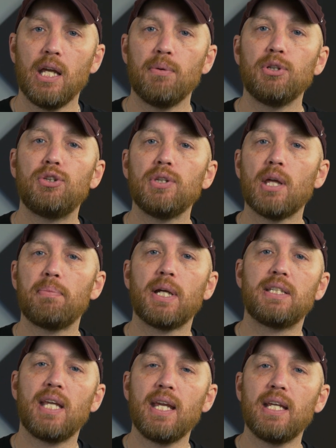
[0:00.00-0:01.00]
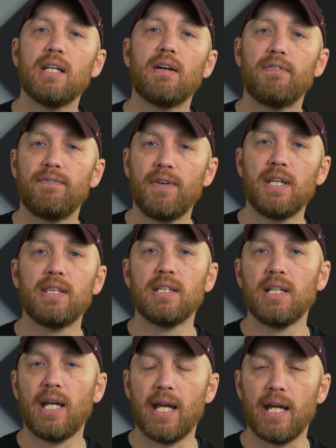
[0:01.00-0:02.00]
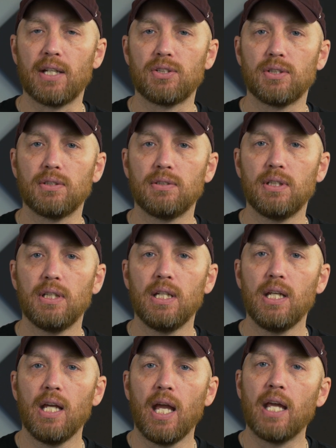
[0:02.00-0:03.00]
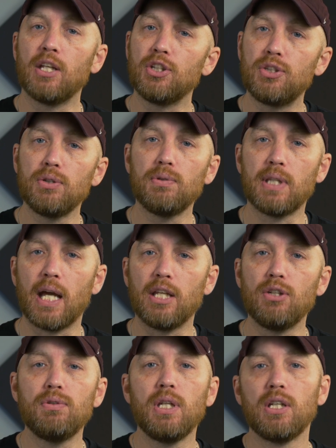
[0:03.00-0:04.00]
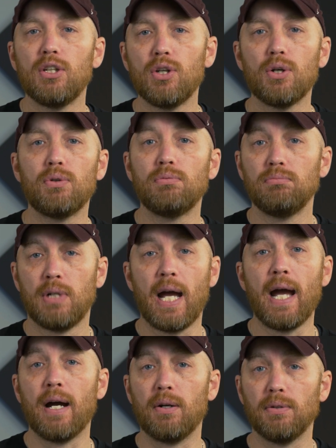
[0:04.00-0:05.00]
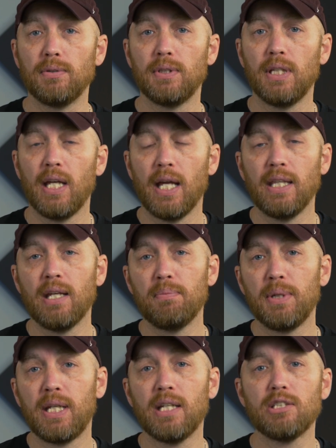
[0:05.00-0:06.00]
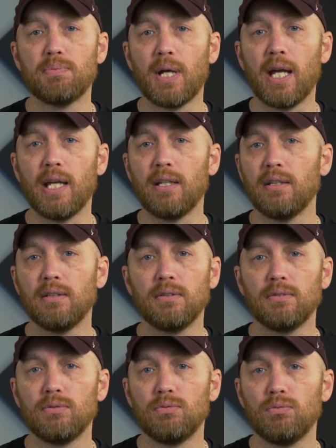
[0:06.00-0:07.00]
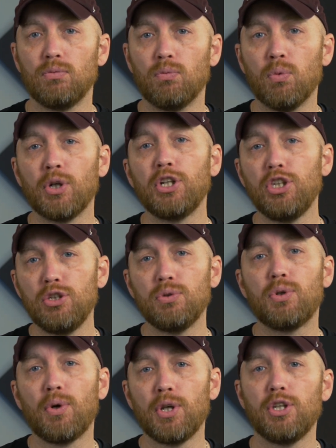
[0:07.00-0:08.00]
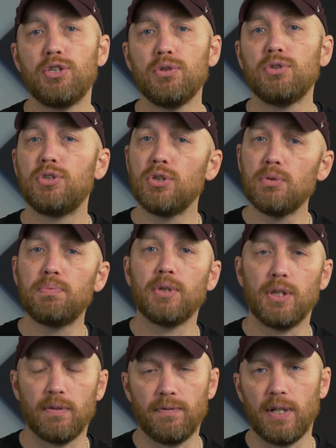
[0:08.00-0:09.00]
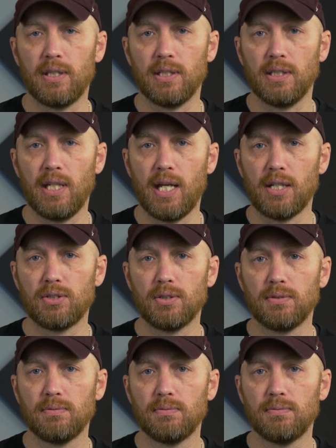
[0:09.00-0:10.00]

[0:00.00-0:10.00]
And we do that by taking our faith into action. And to do that, you need to know how. And that begins by, what are you going to do to put your faith into action?